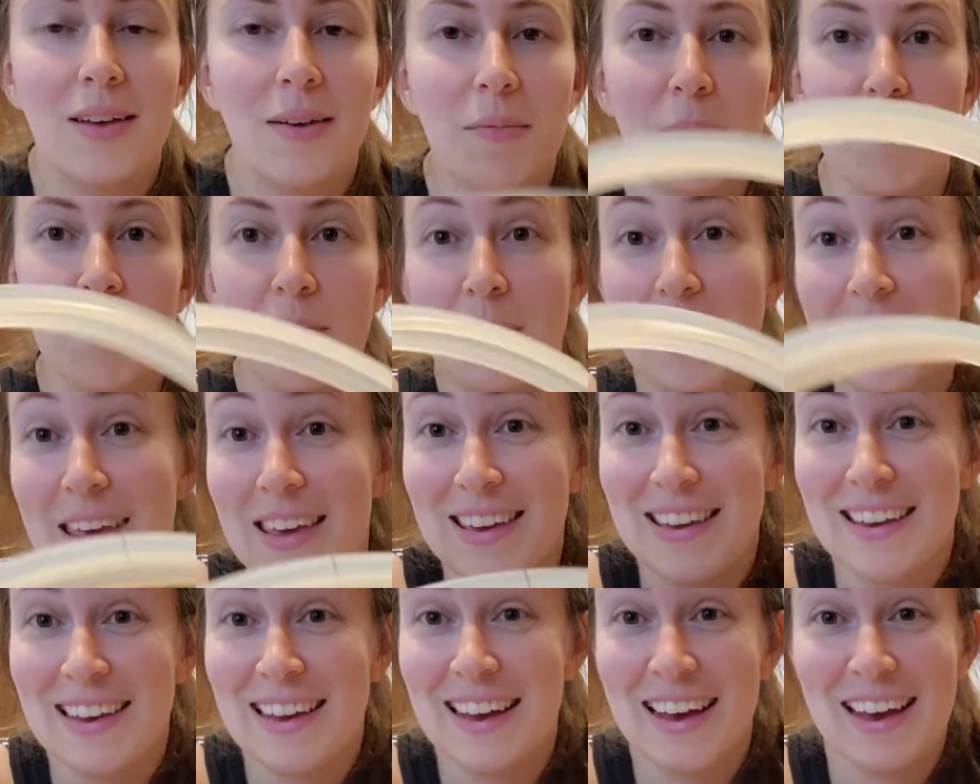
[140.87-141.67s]

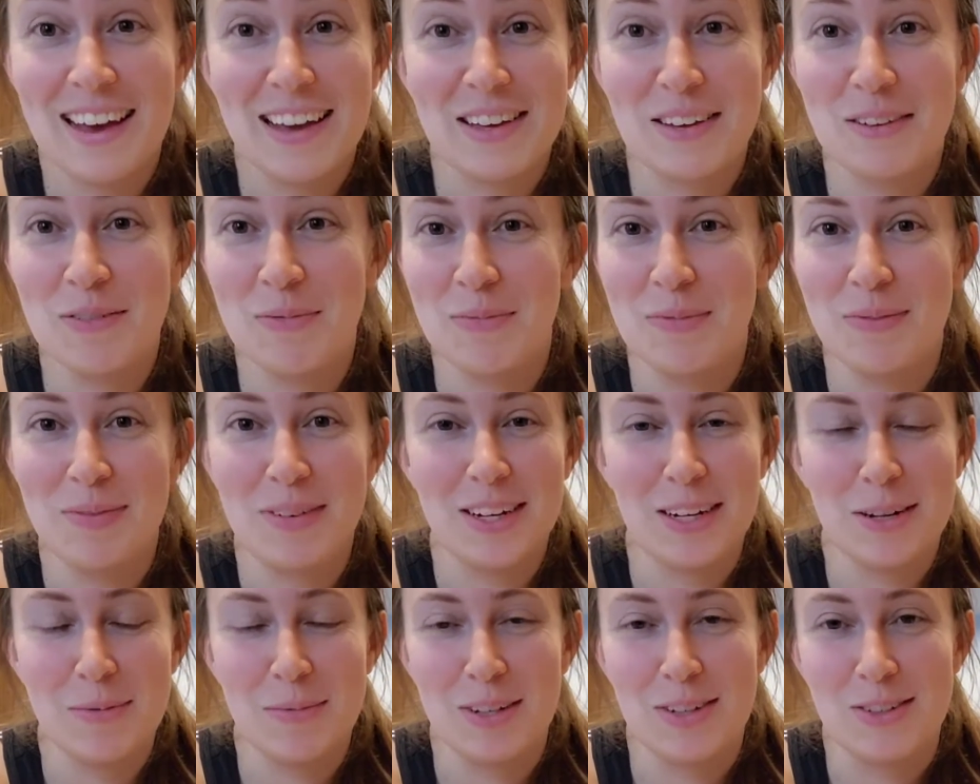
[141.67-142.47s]
Me, I
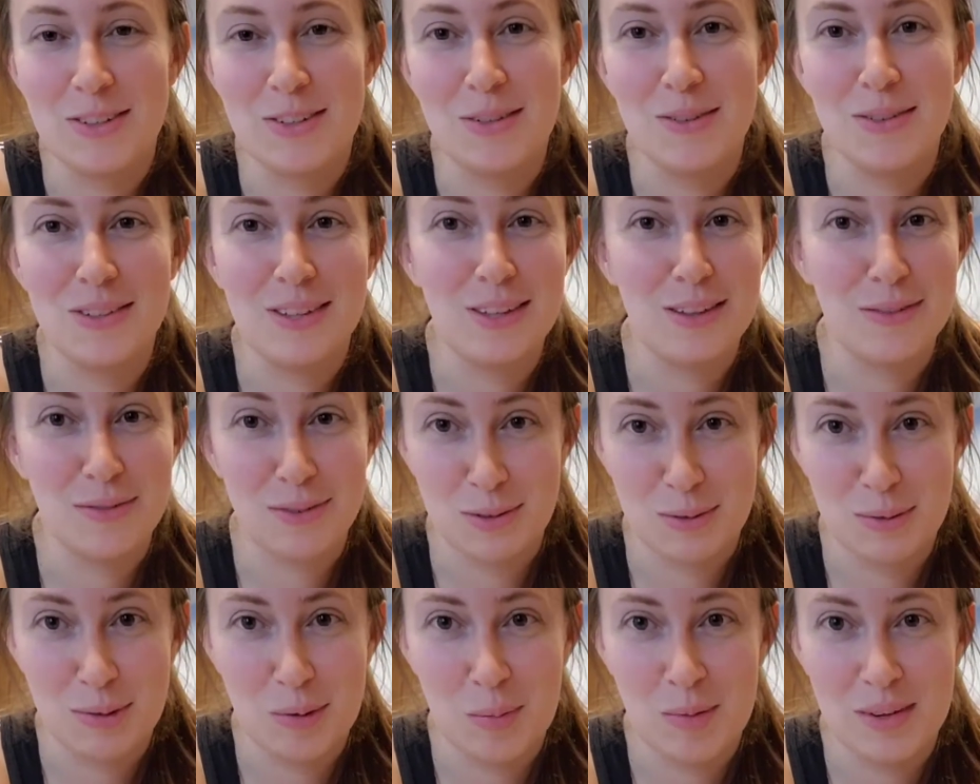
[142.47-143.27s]
very much use this for
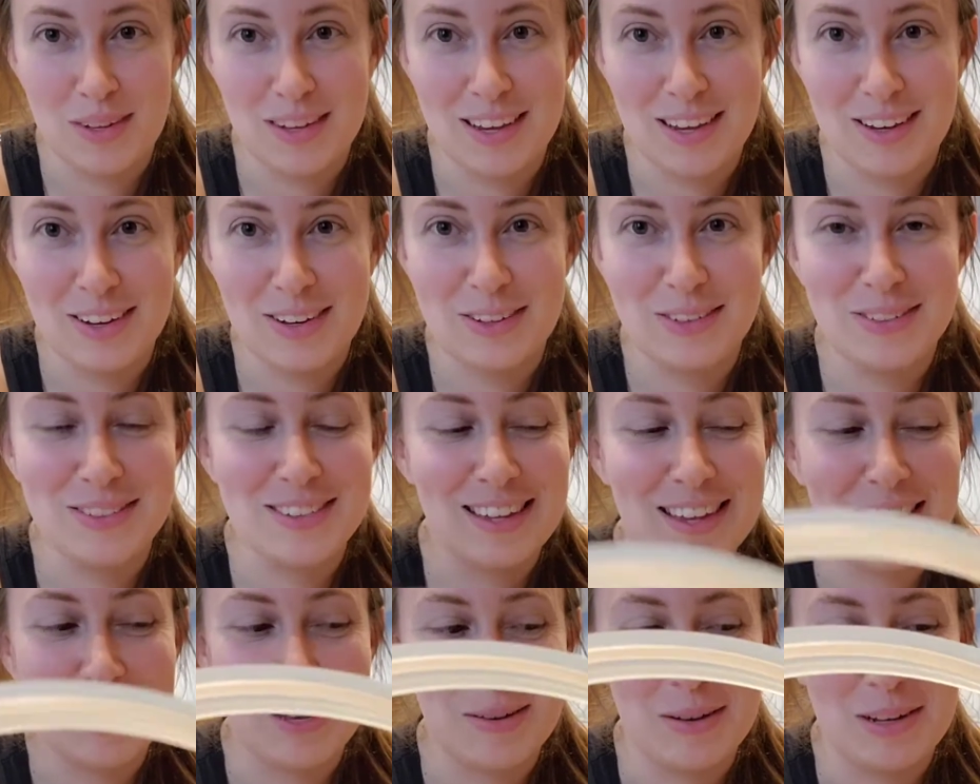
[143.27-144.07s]
sweet potatoes
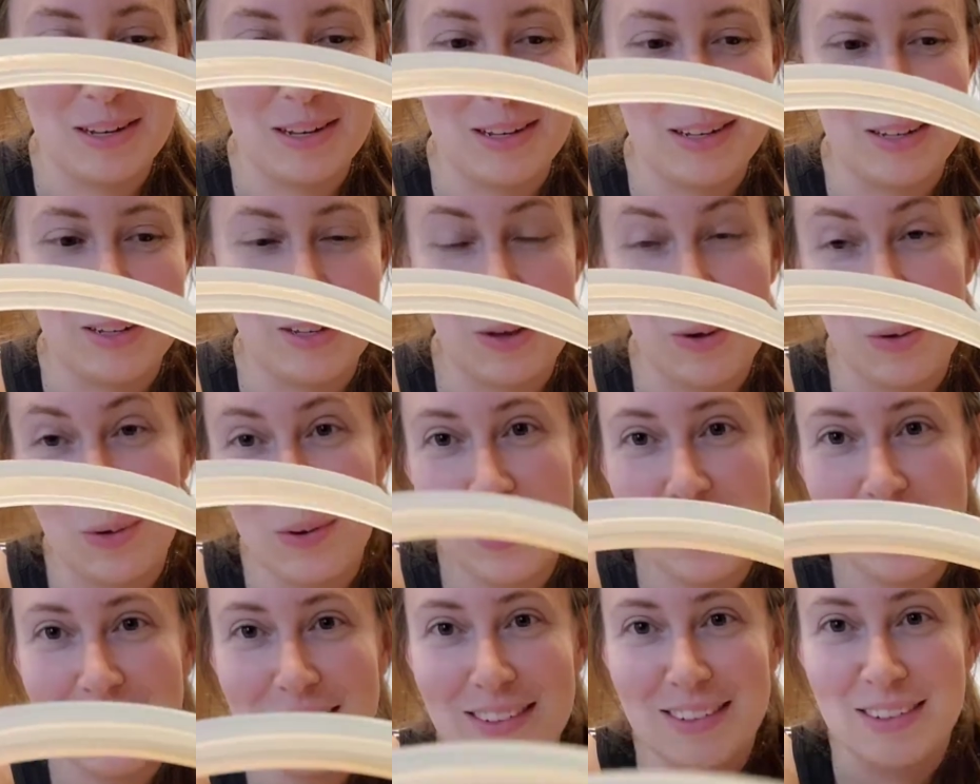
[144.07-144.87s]
and
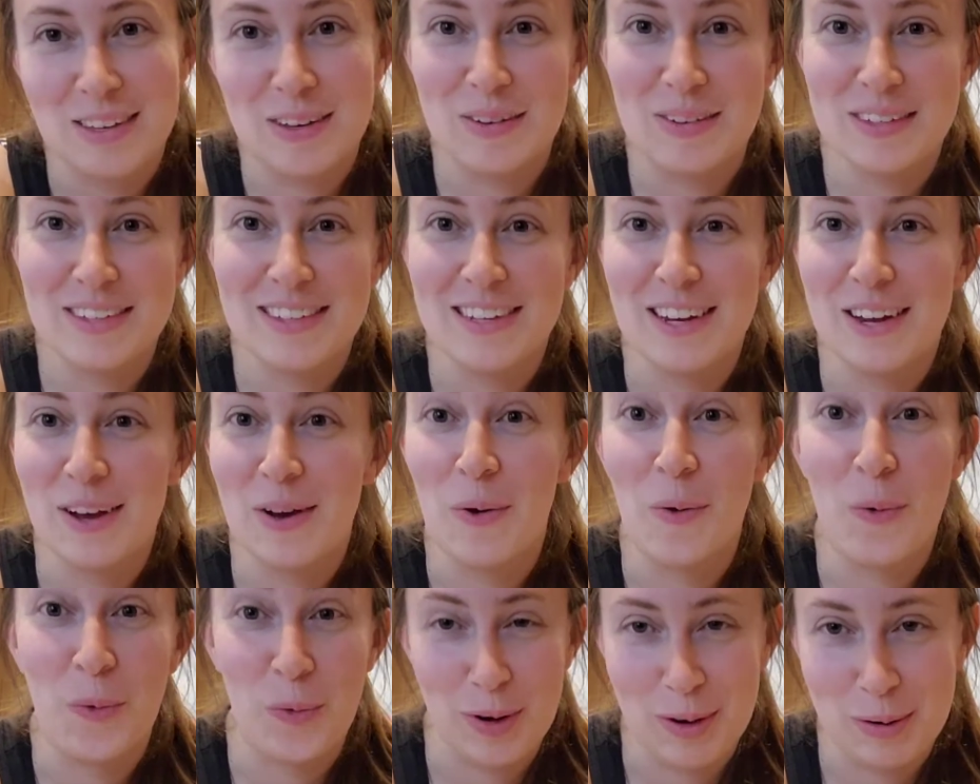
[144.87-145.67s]
yogurt, so it's not
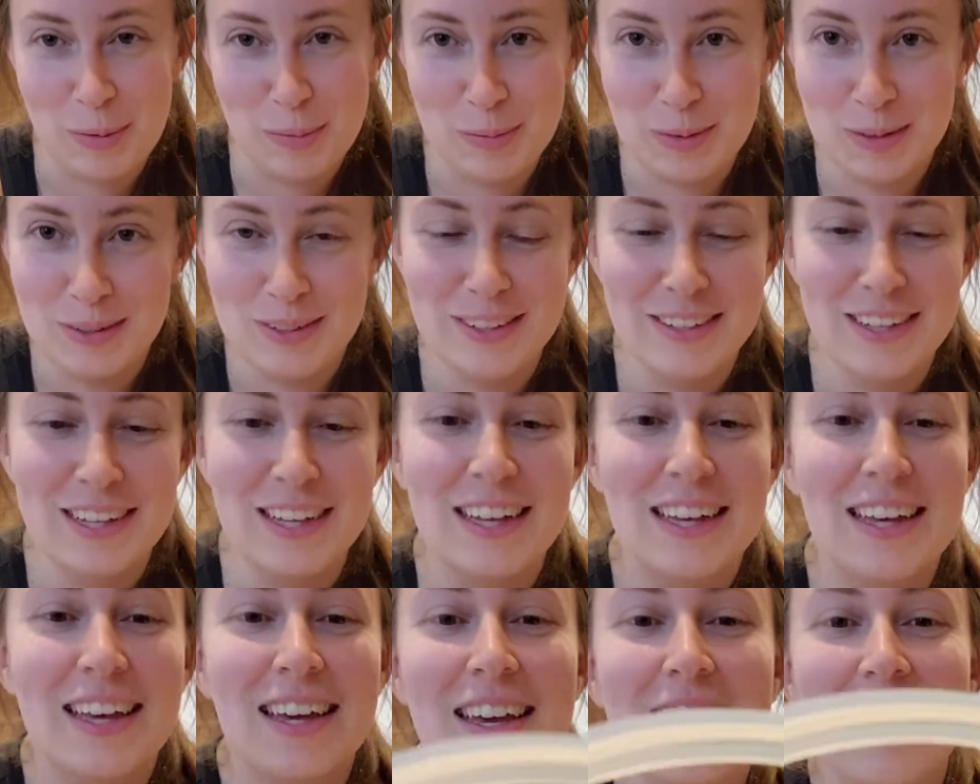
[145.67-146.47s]
horrible
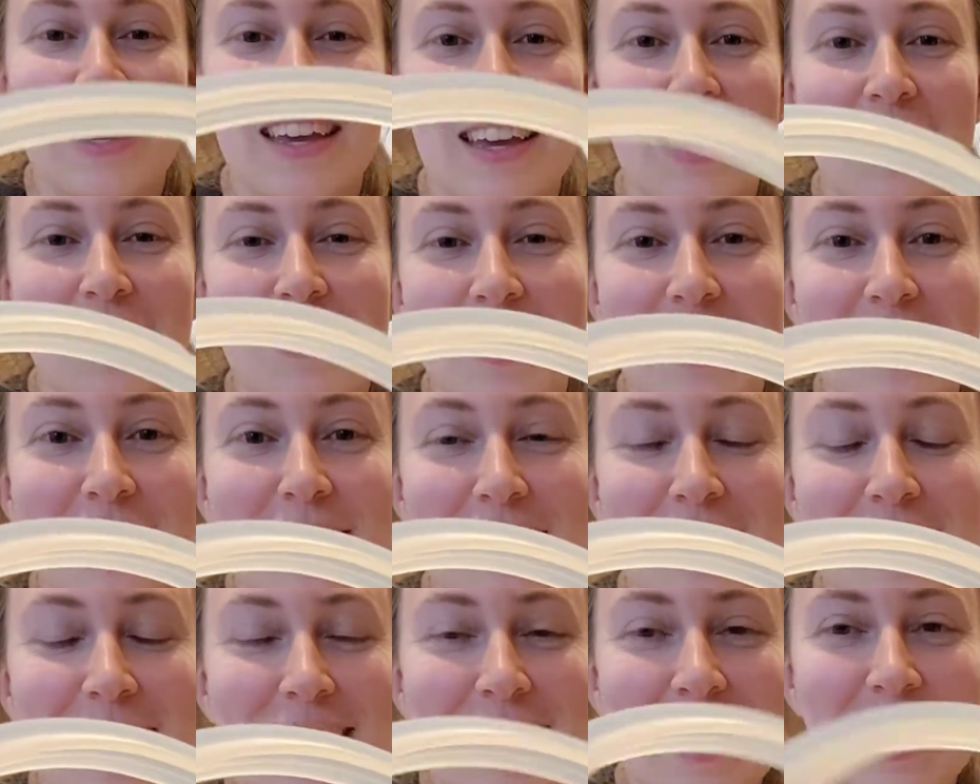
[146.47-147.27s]
if I don't
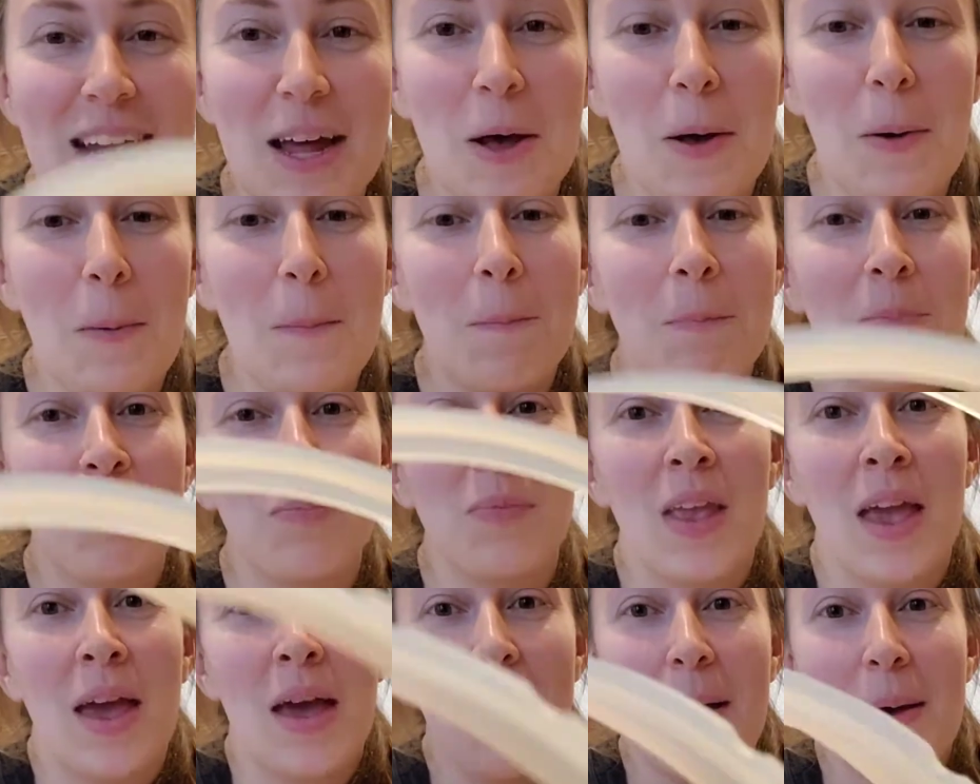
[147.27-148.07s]
take it out.
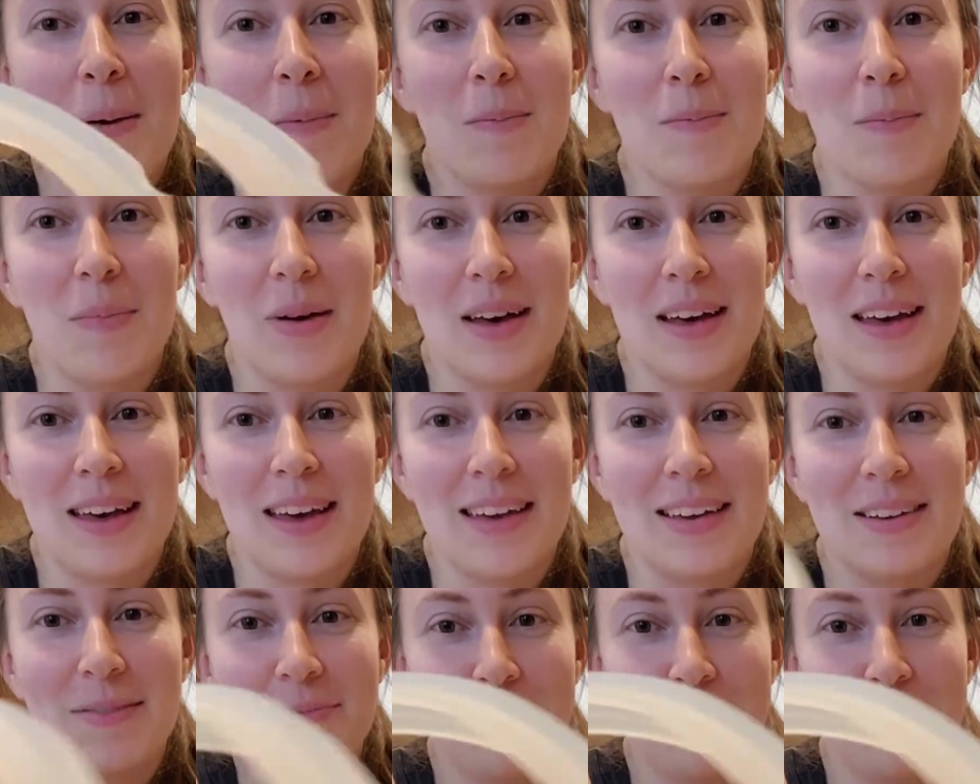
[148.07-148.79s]
But